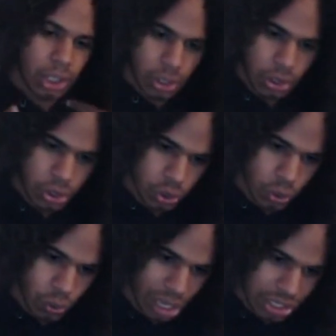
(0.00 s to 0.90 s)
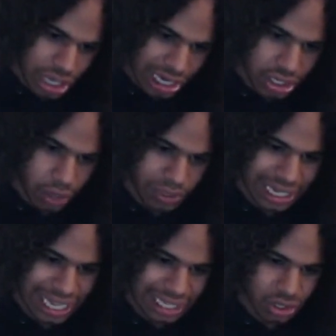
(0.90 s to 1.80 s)

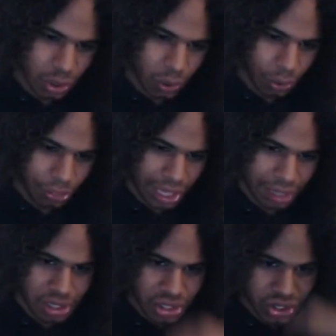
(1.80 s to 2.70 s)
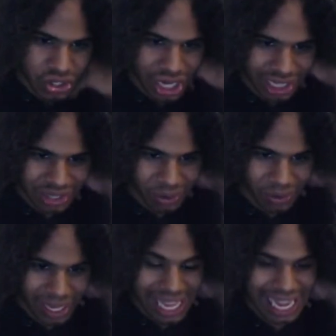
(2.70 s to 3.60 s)
against the whole thing. Let me just check this real
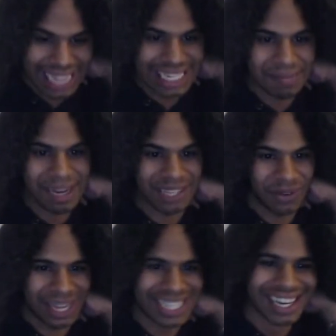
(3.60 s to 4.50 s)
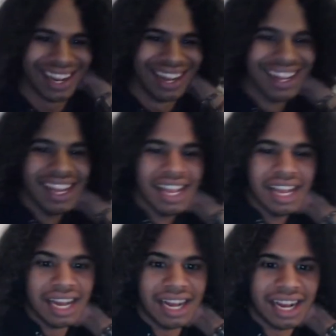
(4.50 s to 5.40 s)
quick. 18 minutes, 5.
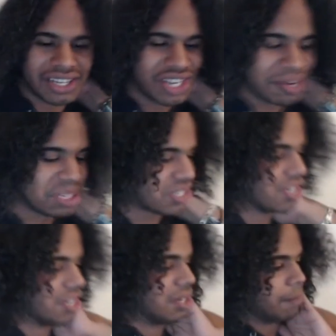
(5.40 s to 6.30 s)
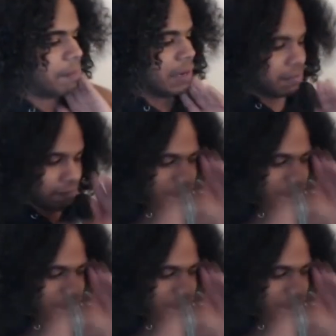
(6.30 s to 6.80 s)
Jeebus. But